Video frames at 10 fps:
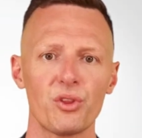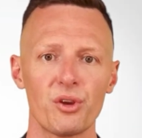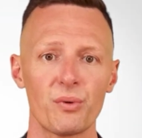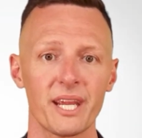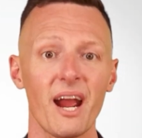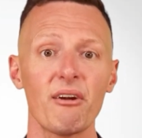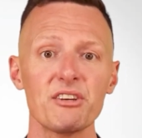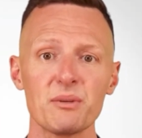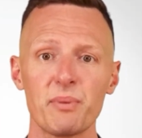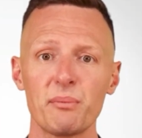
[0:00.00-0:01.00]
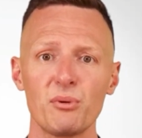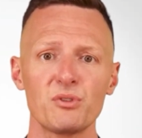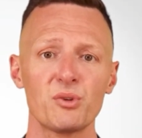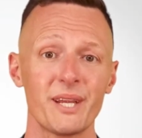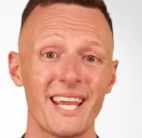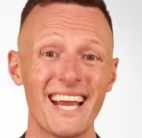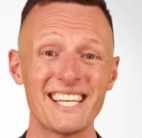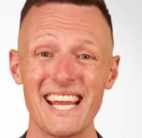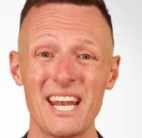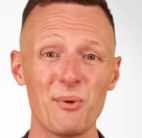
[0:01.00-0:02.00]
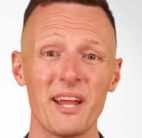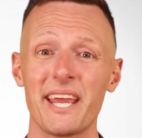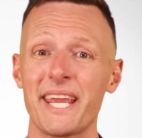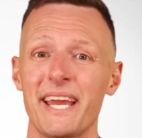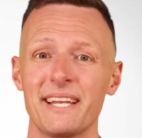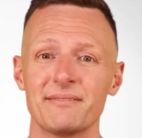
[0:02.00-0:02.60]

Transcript: that you're encouraging people to engage any way they can,